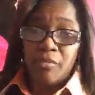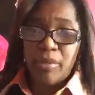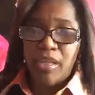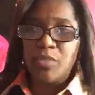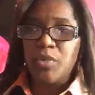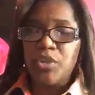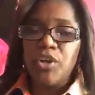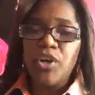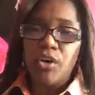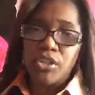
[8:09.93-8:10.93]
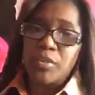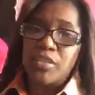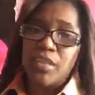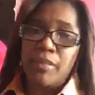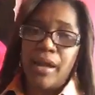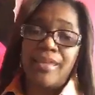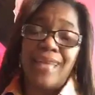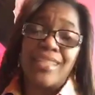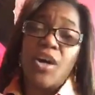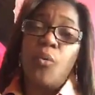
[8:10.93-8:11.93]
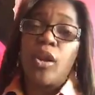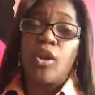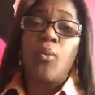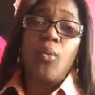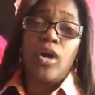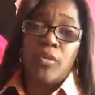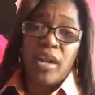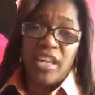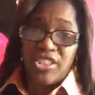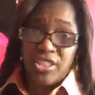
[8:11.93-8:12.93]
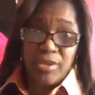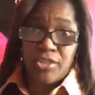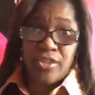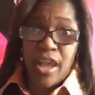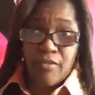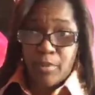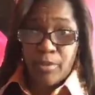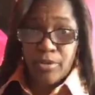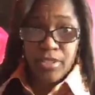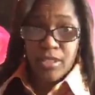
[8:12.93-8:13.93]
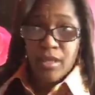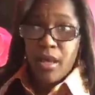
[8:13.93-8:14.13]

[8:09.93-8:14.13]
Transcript: because when you're coaching with somebody, that's a one-on-one relationship that you're going to have with a person.